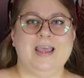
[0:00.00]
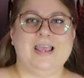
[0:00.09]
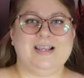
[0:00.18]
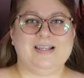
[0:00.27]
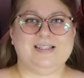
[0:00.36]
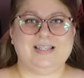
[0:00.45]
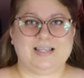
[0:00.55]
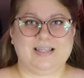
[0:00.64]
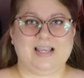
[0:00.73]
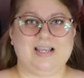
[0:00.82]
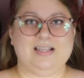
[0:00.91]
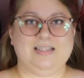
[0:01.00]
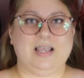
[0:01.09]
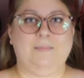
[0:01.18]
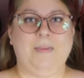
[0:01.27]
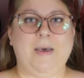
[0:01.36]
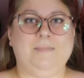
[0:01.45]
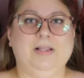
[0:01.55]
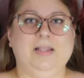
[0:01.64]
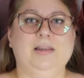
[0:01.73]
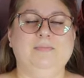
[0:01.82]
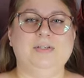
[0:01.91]
is this
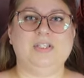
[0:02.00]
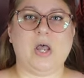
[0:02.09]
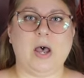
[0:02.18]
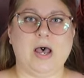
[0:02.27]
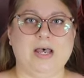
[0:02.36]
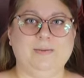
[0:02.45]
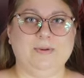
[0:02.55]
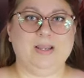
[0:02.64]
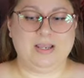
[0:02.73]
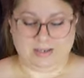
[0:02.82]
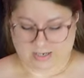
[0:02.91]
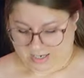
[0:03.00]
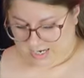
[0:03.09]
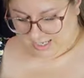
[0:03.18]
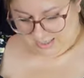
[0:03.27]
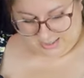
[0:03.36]
peplum top in